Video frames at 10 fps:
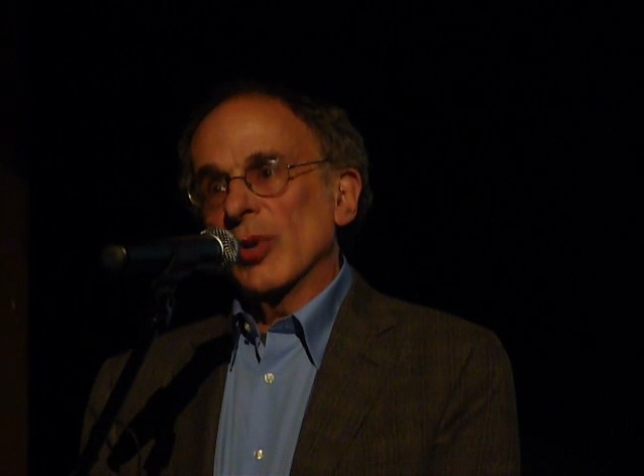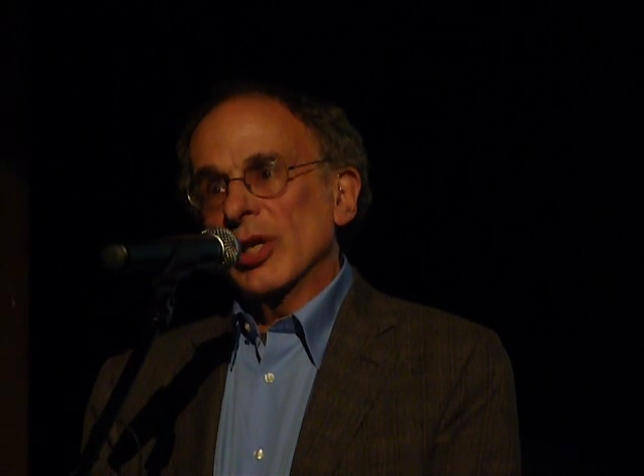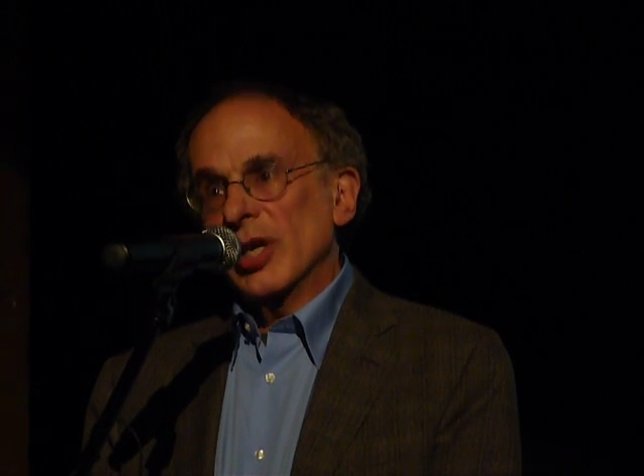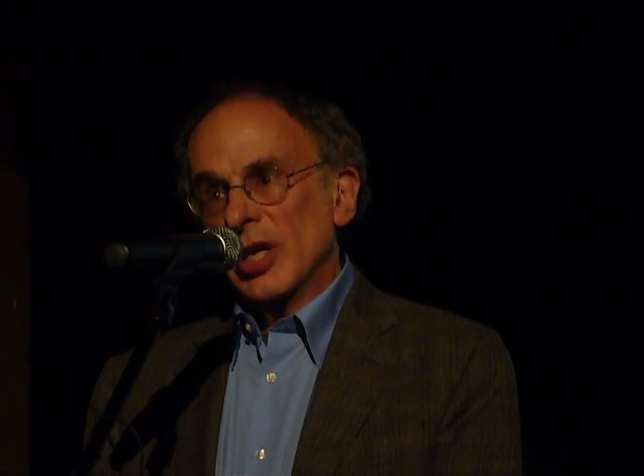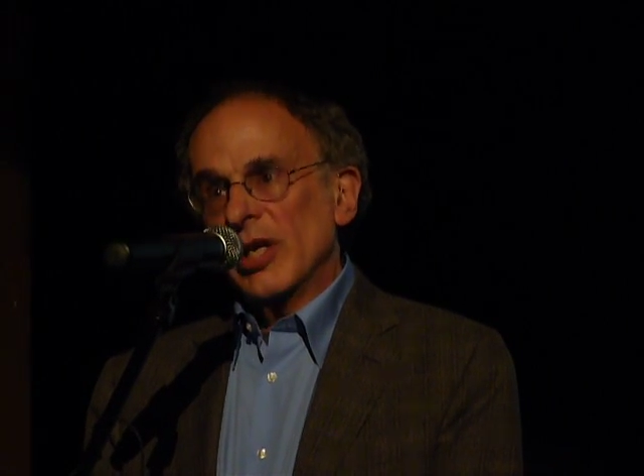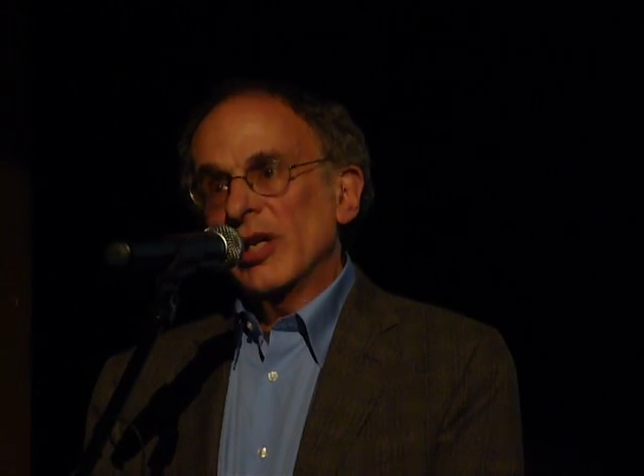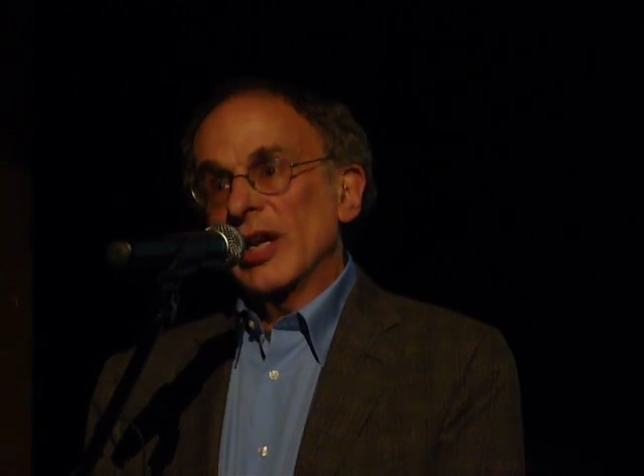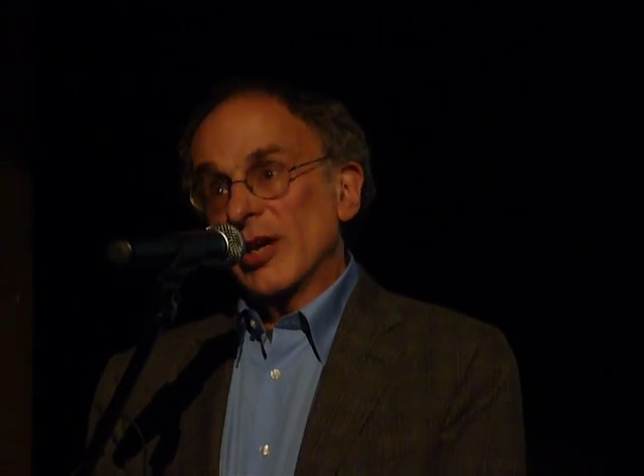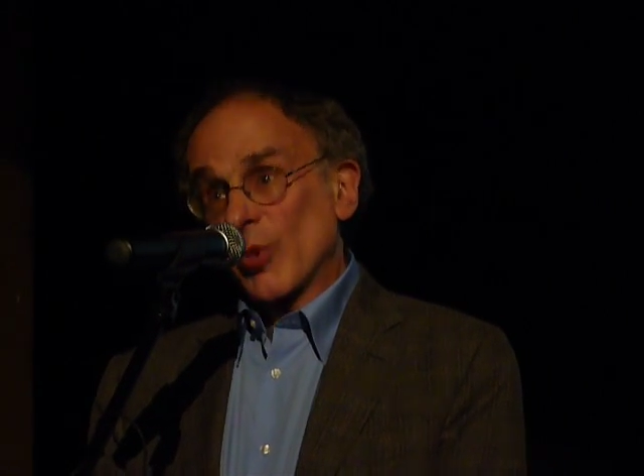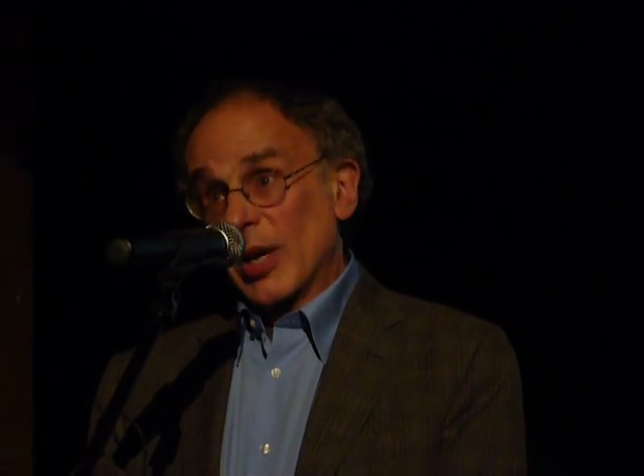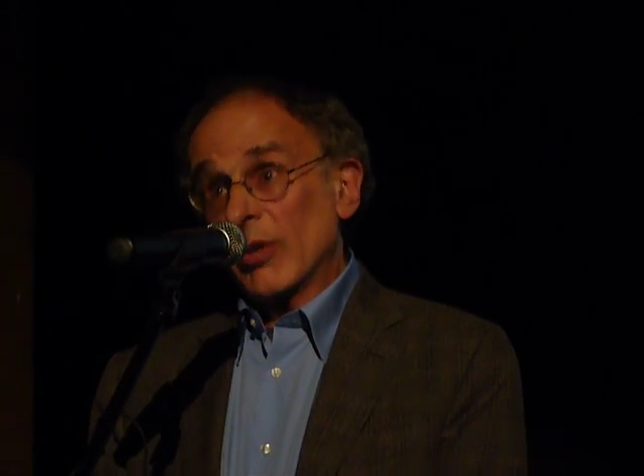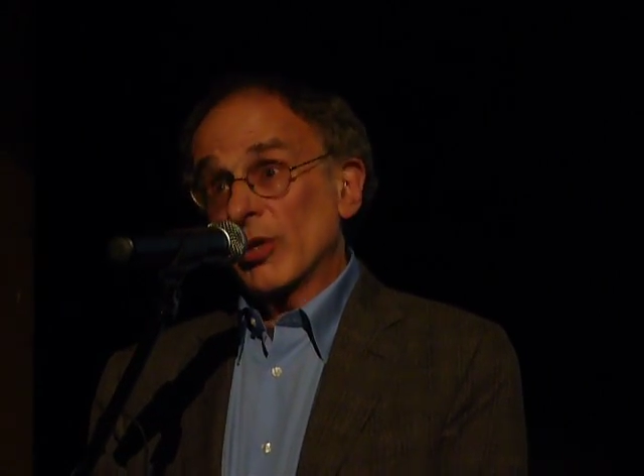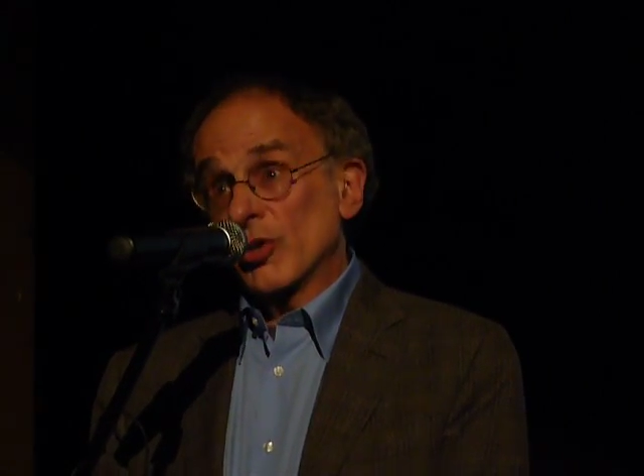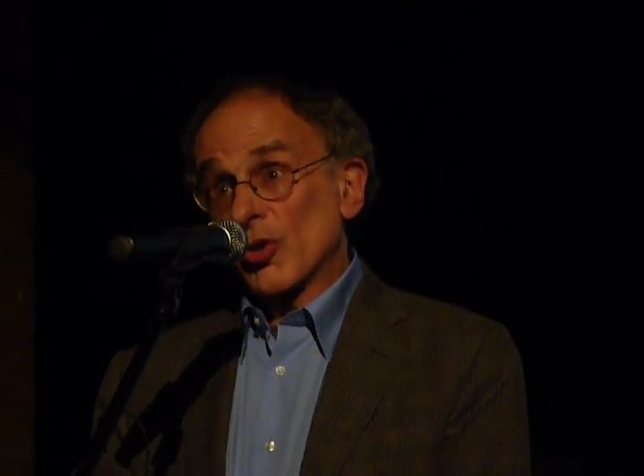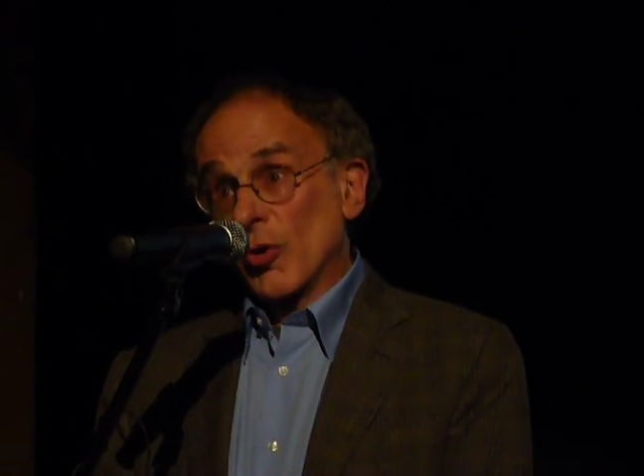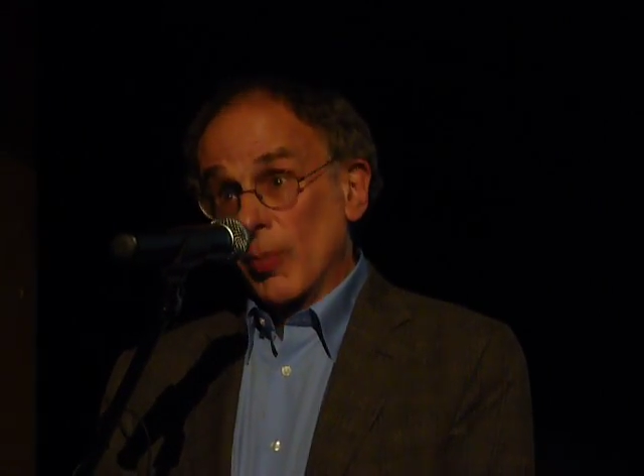We needed a crowd control